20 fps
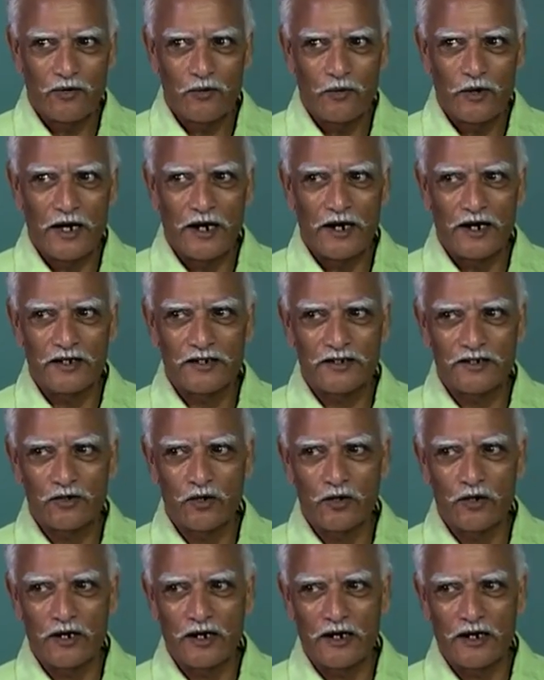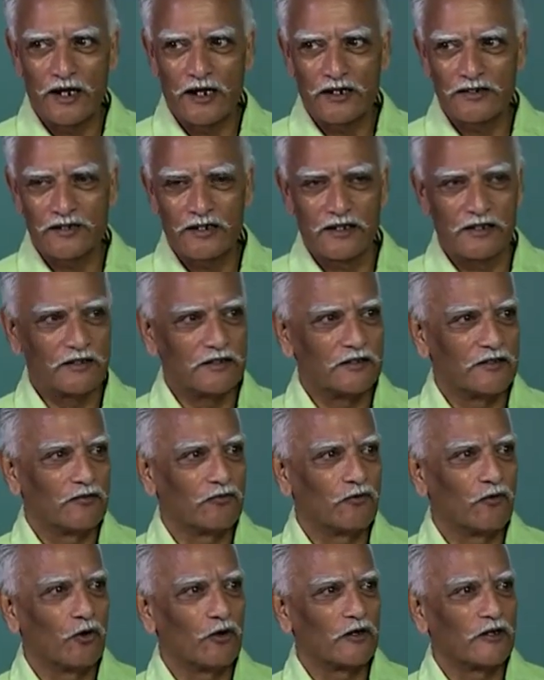where it is known as the, the
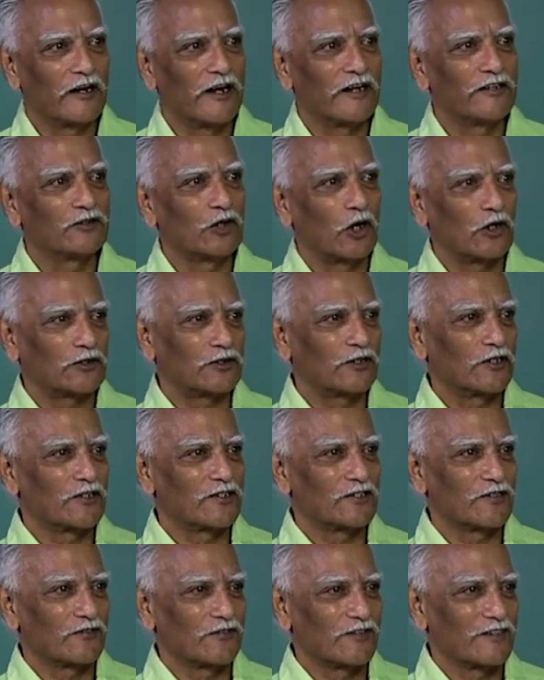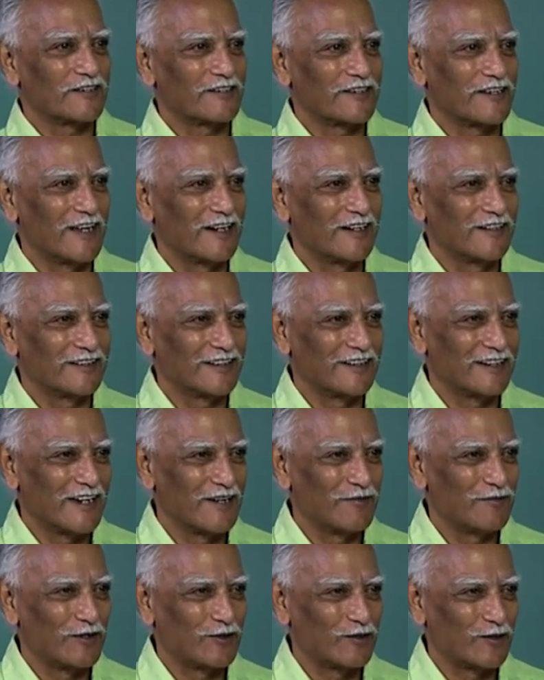four great doctors of Christianity
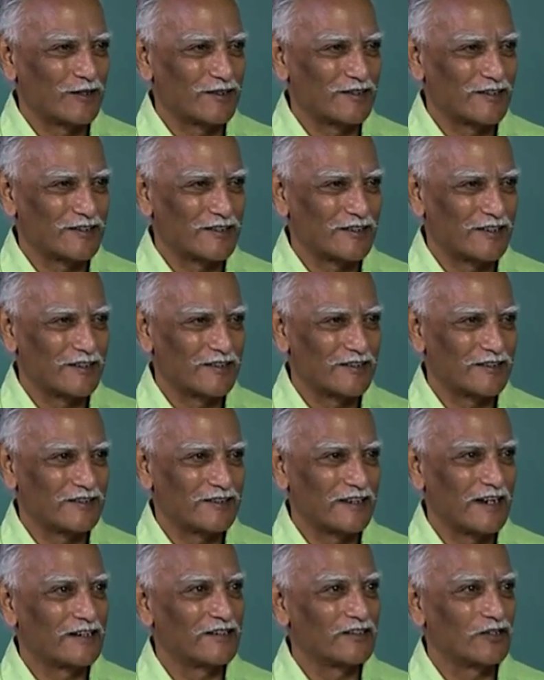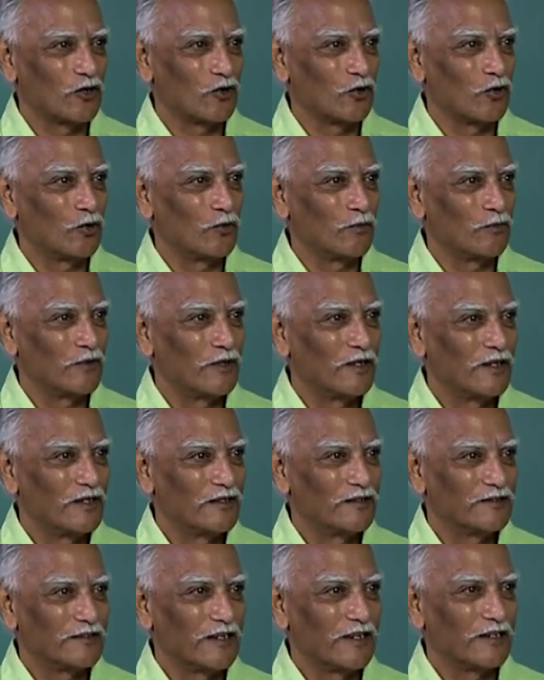came into existence: Saint Jerome,
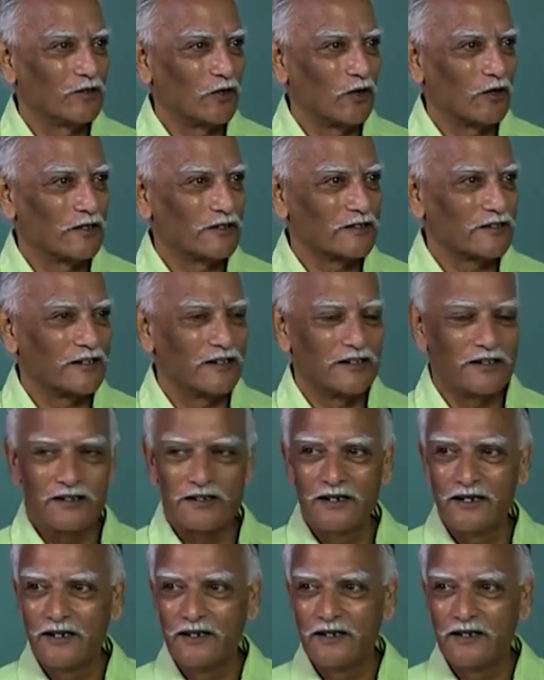Saint Augustine,